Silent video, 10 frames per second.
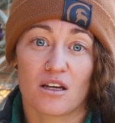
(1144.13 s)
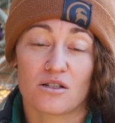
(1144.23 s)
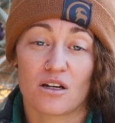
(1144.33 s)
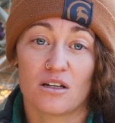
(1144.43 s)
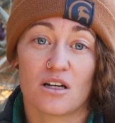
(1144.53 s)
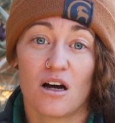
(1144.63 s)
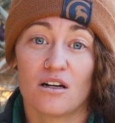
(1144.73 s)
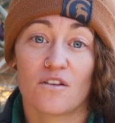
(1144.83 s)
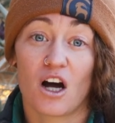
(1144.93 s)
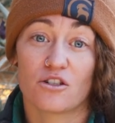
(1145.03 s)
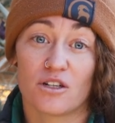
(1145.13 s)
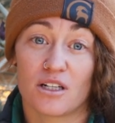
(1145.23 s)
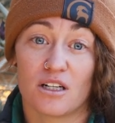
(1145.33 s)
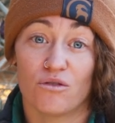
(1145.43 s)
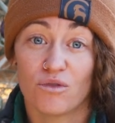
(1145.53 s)
There's a ton of
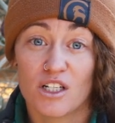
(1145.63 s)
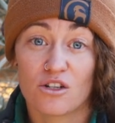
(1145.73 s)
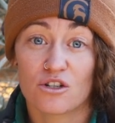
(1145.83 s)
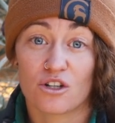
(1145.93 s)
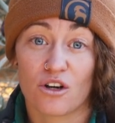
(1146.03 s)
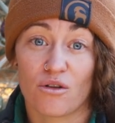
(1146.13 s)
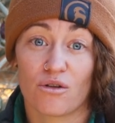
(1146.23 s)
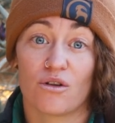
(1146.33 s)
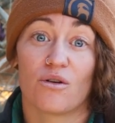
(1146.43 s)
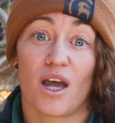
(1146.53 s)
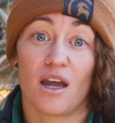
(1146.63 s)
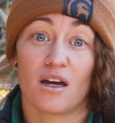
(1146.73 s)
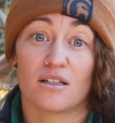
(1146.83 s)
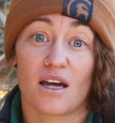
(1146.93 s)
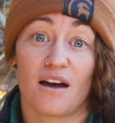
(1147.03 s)
contradicting research to go through,
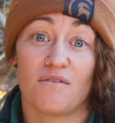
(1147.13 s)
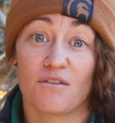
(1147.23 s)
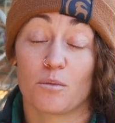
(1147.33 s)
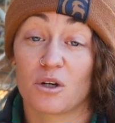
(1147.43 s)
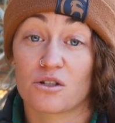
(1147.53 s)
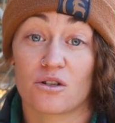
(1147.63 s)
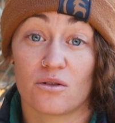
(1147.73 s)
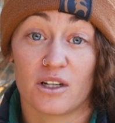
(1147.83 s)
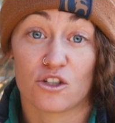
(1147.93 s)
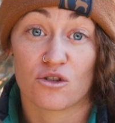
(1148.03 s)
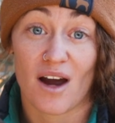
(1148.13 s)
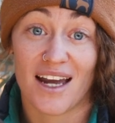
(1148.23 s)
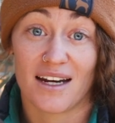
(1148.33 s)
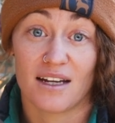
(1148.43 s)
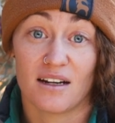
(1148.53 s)
and I've never personally
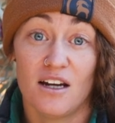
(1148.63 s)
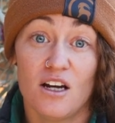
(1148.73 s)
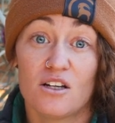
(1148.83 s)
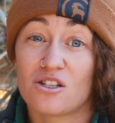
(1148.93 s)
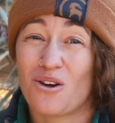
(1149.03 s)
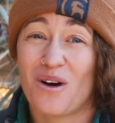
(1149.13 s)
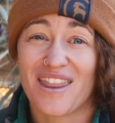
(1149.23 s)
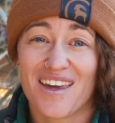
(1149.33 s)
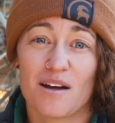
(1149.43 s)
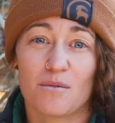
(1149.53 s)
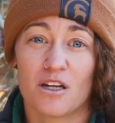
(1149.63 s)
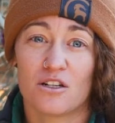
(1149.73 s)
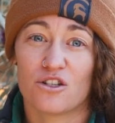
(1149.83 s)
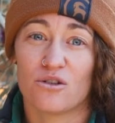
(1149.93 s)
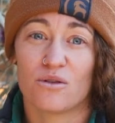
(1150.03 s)
tried it. So I think I'm
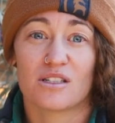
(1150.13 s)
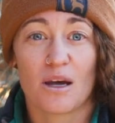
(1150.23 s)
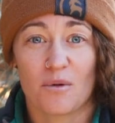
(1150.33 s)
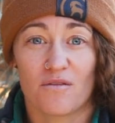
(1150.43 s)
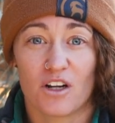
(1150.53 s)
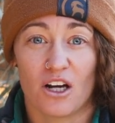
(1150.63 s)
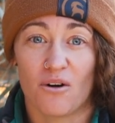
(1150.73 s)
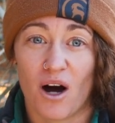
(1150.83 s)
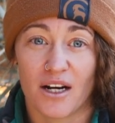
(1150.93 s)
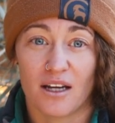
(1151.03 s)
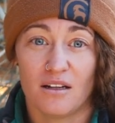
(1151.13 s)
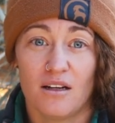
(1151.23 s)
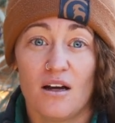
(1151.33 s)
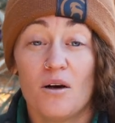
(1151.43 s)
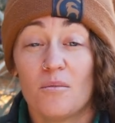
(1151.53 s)
gonna do a separate video on it.
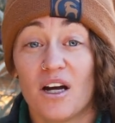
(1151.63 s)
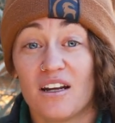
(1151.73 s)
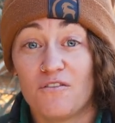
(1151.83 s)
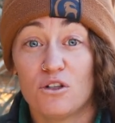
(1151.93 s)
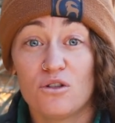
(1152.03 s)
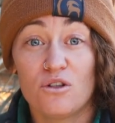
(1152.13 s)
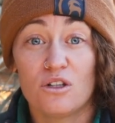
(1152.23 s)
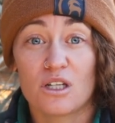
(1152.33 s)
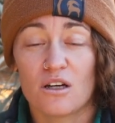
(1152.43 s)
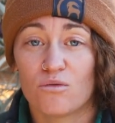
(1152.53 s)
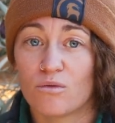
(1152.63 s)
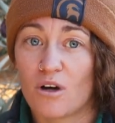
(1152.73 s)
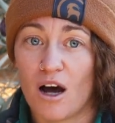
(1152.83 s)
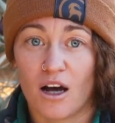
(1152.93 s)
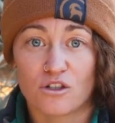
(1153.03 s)
But if you do use it,
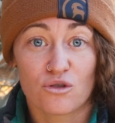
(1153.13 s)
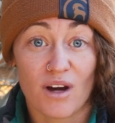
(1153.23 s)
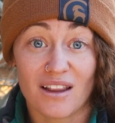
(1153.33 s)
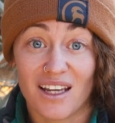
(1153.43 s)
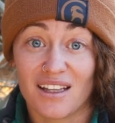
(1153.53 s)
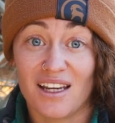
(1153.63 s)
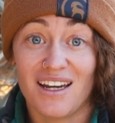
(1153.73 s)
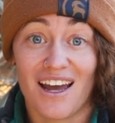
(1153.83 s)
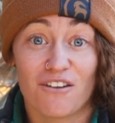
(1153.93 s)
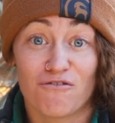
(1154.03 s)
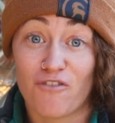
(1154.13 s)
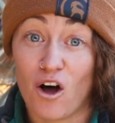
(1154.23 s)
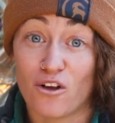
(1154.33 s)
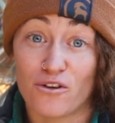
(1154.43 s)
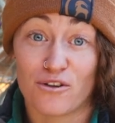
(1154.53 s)
tread lightly and
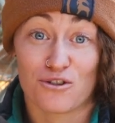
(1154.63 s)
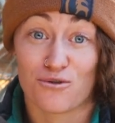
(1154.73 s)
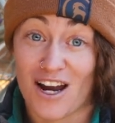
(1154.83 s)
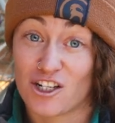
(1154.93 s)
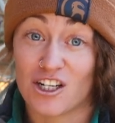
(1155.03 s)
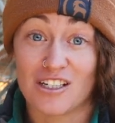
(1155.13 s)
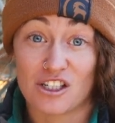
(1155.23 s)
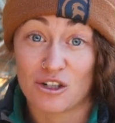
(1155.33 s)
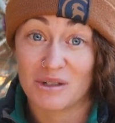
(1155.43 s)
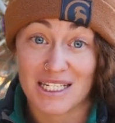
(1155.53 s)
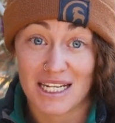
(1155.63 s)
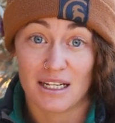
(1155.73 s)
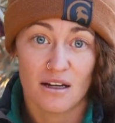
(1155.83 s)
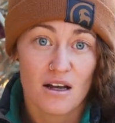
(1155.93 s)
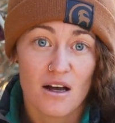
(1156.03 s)
follow the directions to a T.